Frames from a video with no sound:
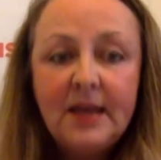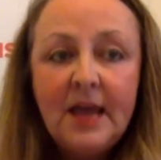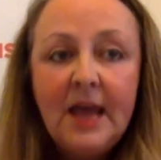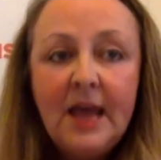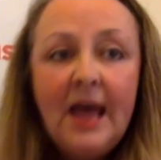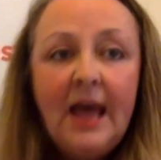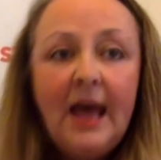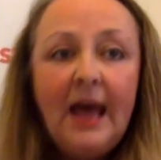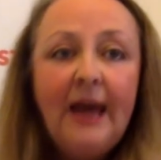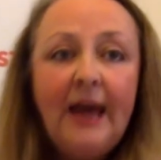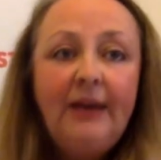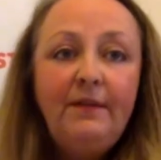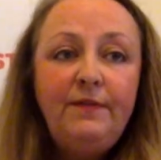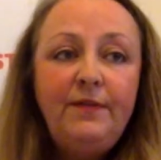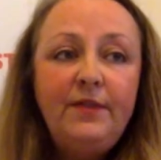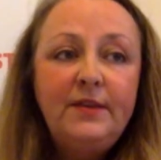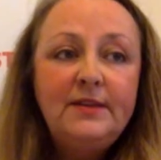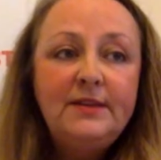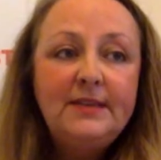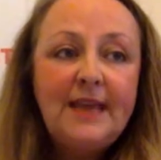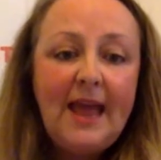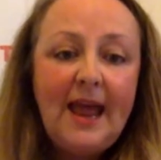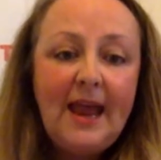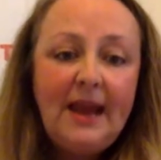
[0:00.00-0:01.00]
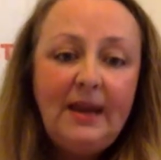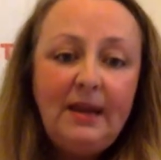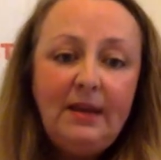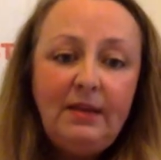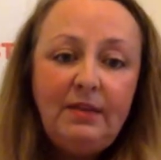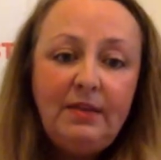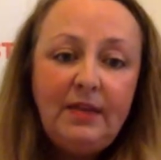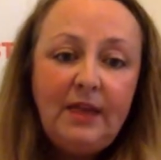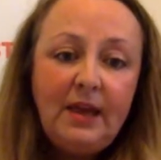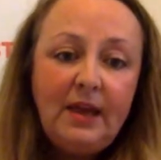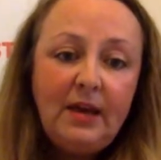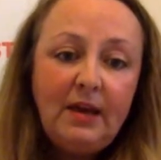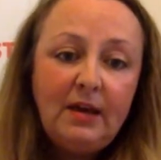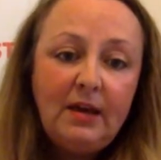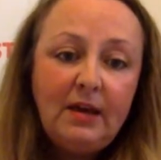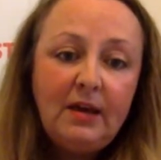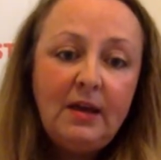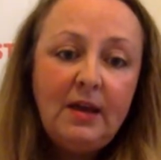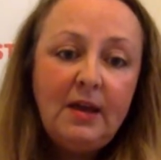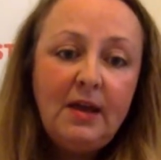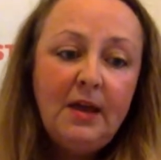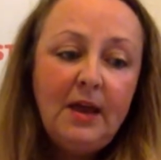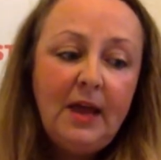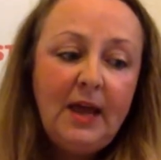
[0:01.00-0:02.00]
And if there's anything
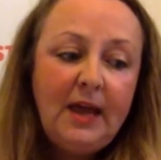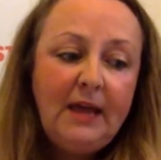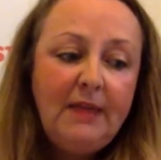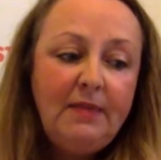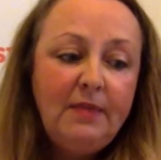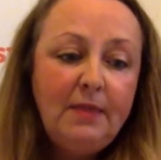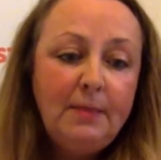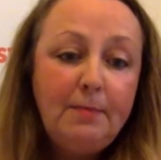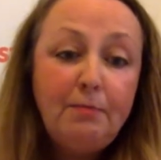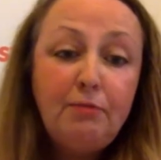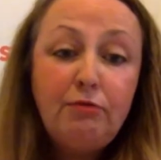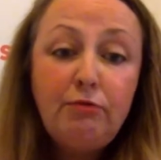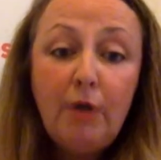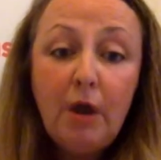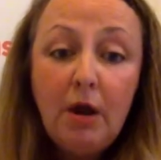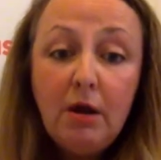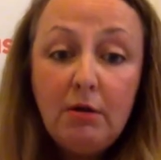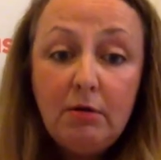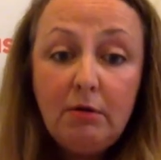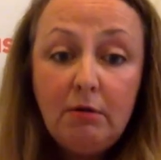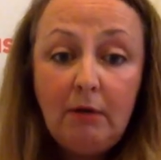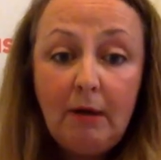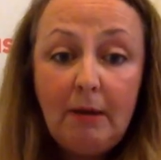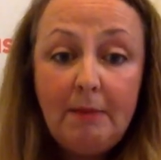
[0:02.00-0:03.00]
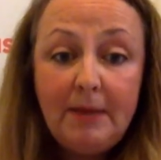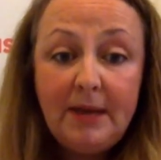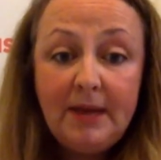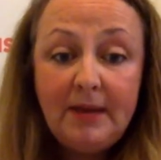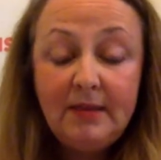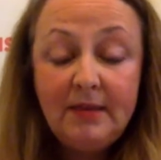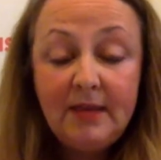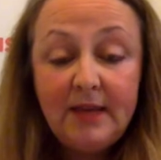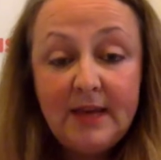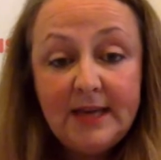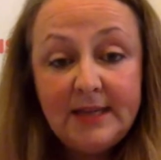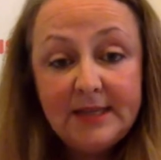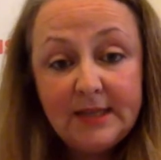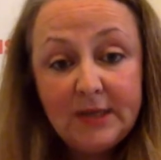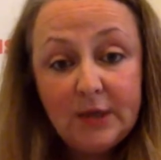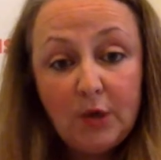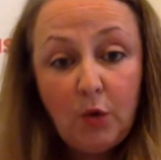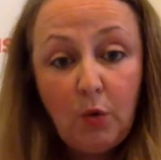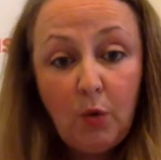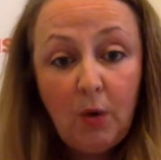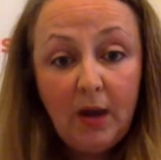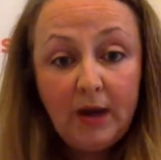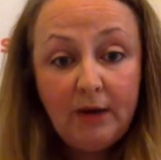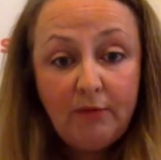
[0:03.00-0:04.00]
in the programming that isn't
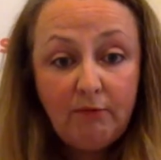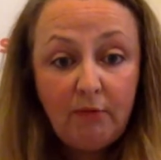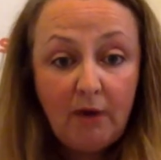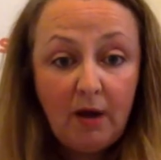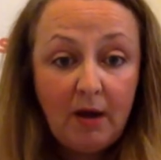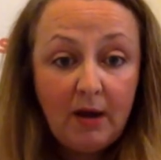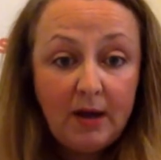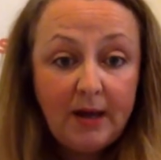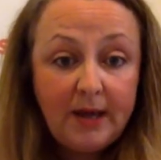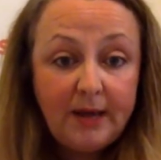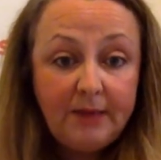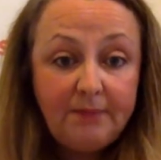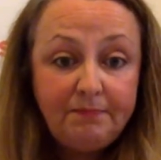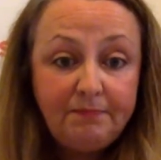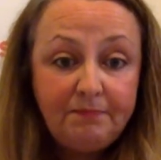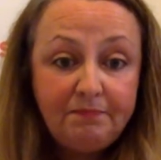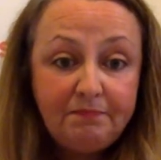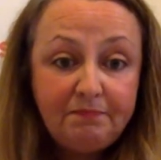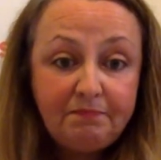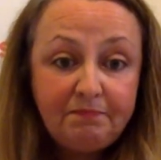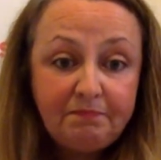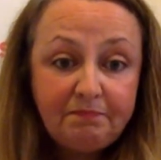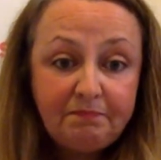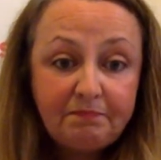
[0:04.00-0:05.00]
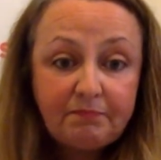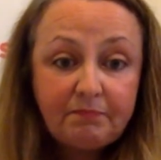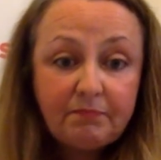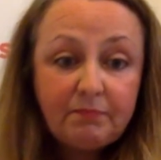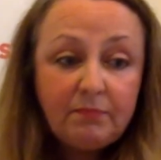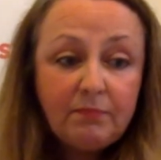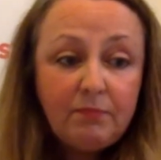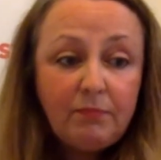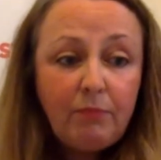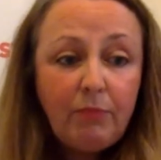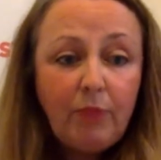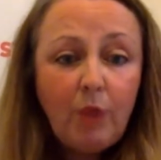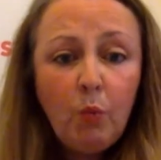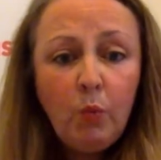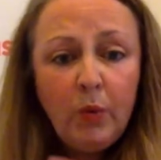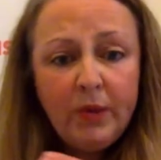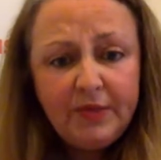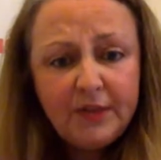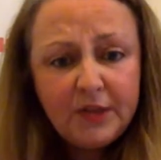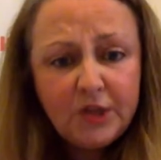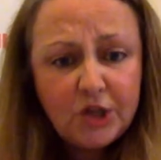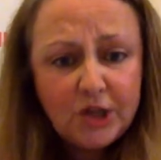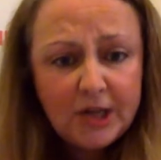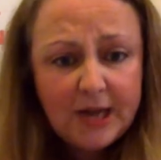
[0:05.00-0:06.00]
quite right with
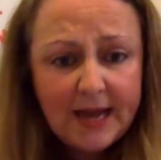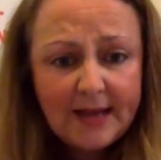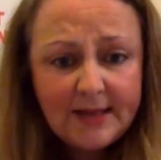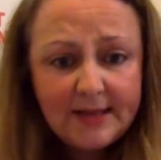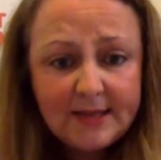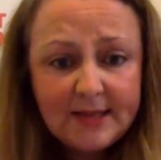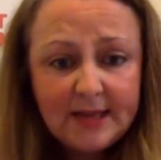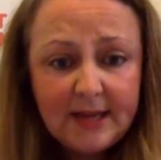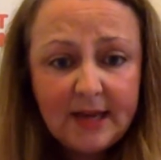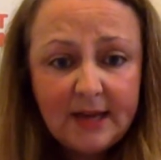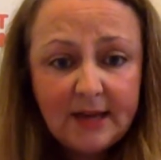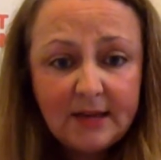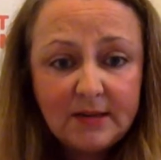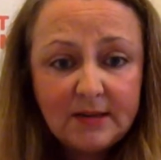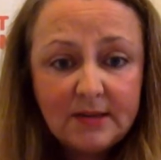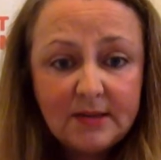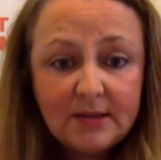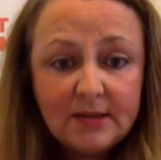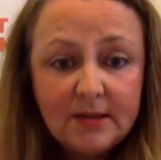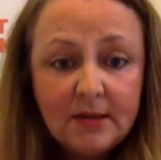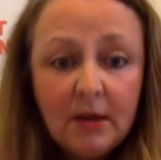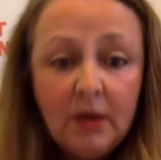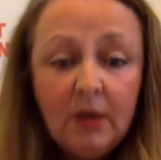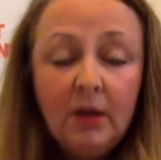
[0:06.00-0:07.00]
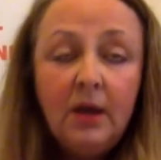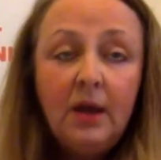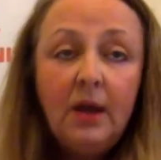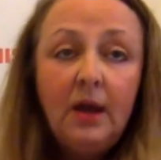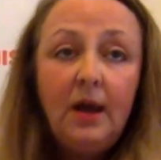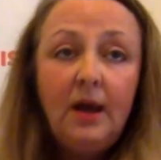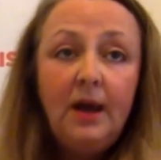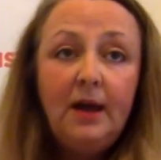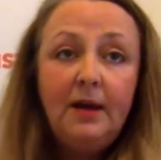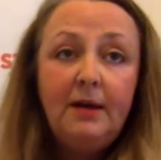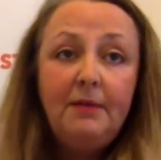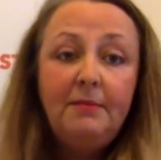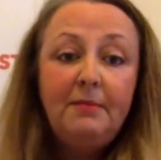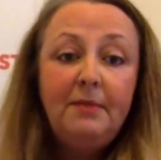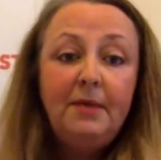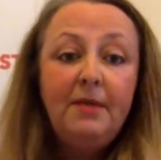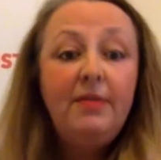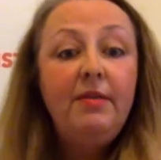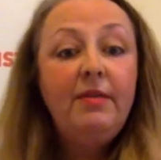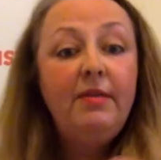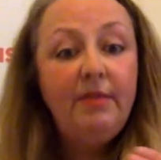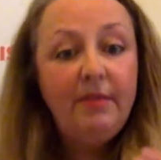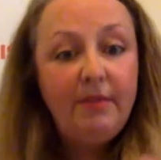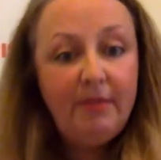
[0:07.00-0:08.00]
the genetics,
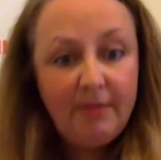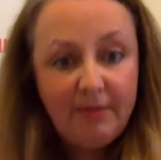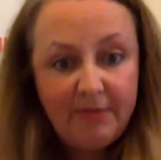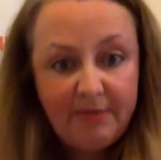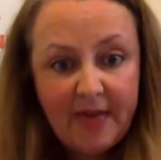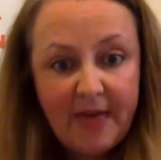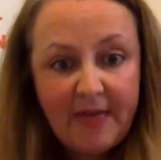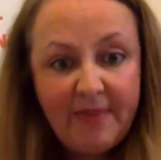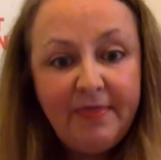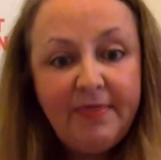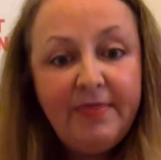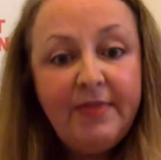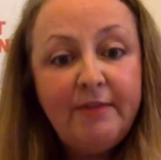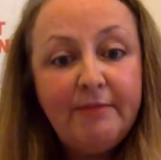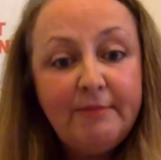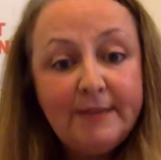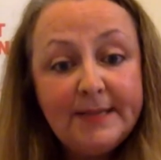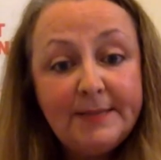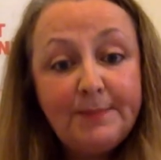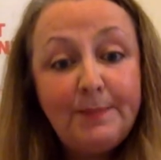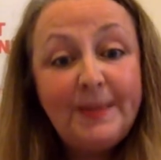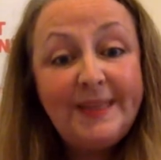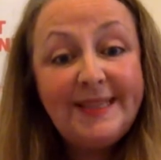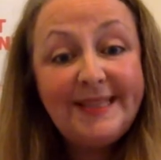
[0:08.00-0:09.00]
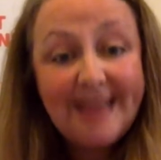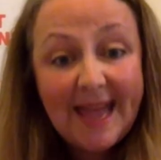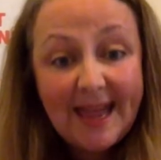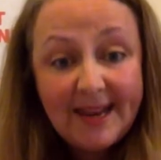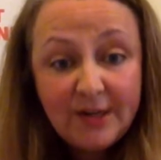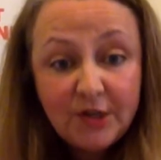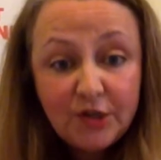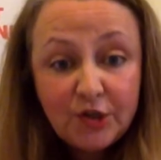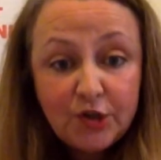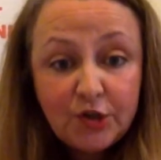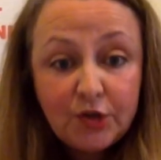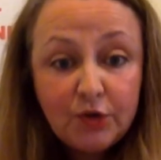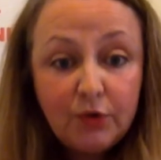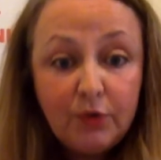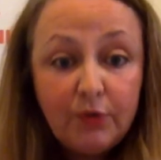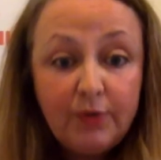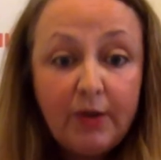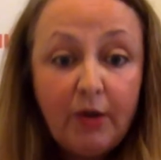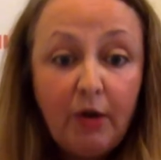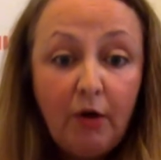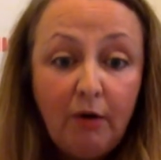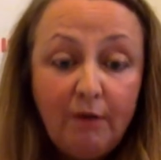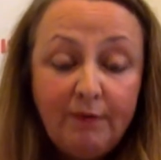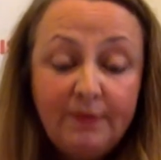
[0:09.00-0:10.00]
then there is potential
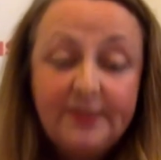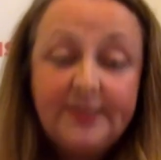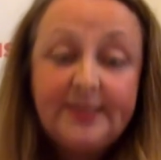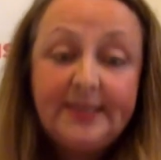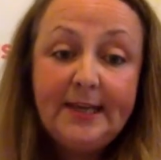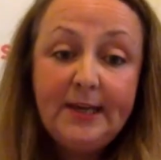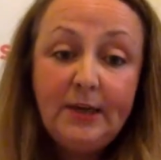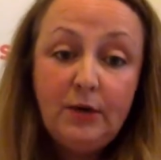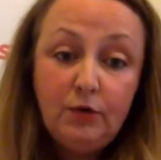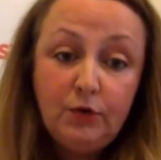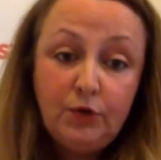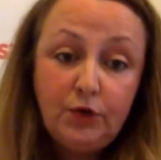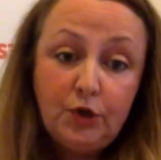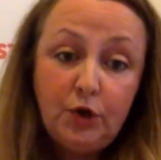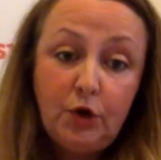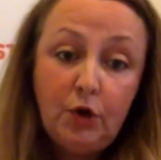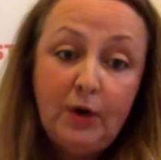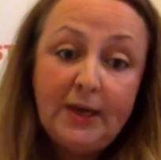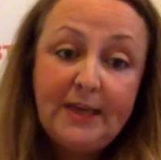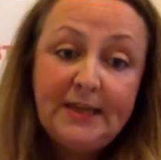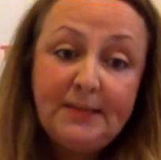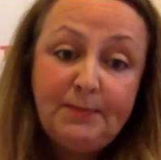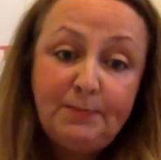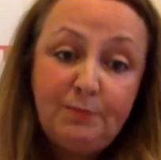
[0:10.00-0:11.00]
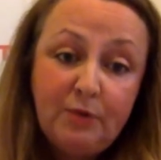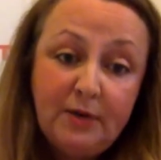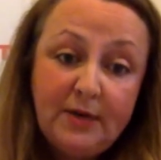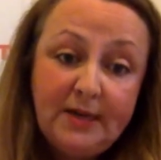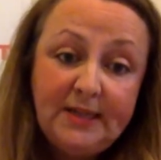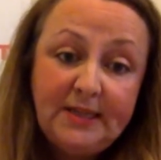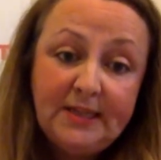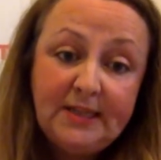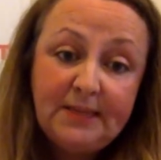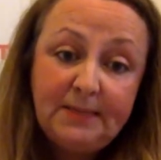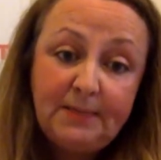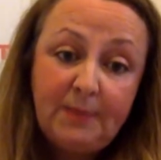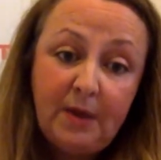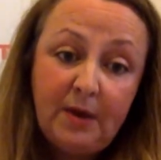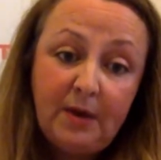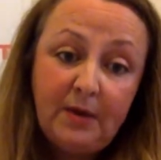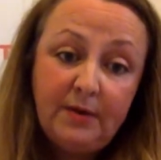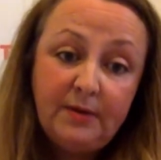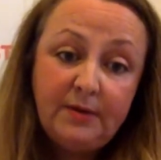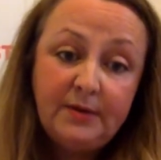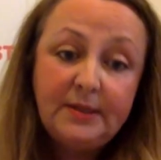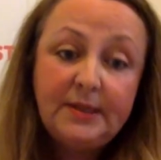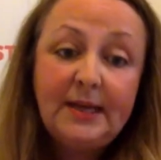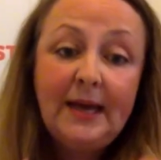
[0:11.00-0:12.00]
that obviously your dog is
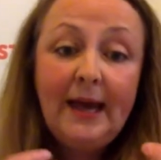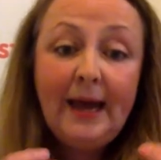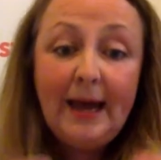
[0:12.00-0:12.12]
predisposed.